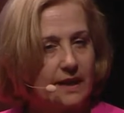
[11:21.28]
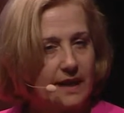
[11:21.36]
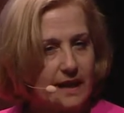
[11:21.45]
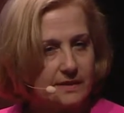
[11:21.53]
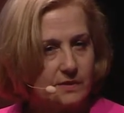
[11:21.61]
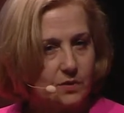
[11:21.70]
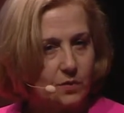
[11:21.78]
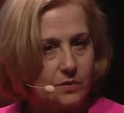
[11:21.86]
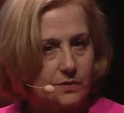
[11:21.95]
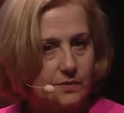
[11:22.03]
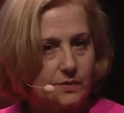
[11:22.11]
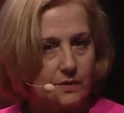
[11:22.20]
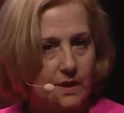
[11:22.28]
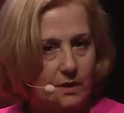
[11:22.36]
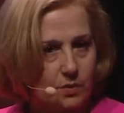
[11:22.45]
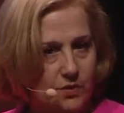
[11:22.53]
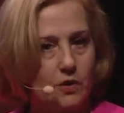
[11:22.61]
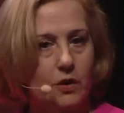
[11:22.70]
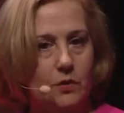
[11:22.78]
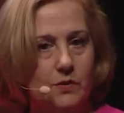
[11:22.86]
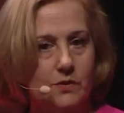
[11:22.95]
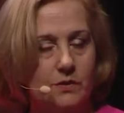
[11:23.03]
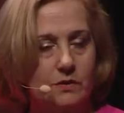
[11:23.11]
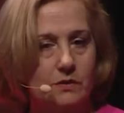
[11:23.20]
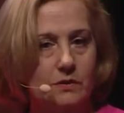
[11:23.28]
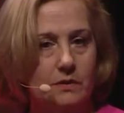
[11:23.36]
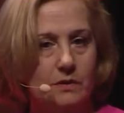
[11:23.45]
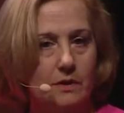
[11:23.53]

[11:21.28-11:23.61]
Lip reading: the glass doors, it was closed.